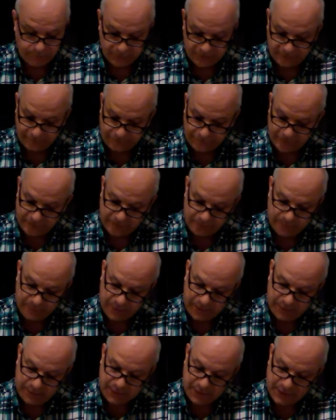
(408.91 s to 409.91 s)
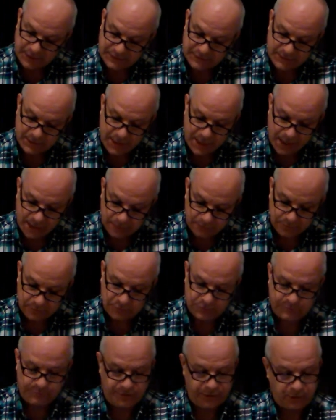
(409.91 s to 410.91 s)
But if any man has not
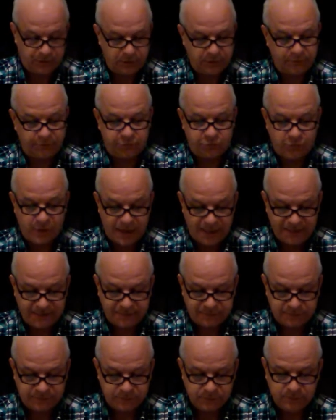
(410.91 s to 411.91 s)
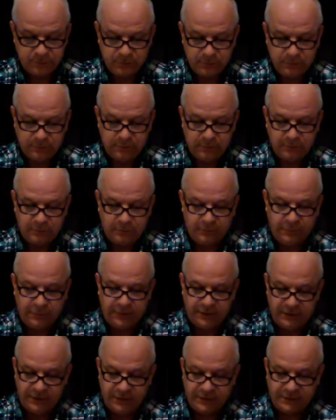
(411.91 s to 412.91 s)
the Spirit of Christ,
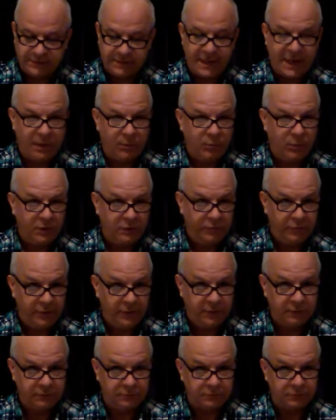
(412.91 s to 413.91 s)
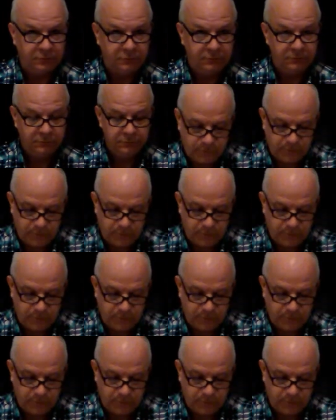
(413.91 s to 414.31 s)
he is not one of his.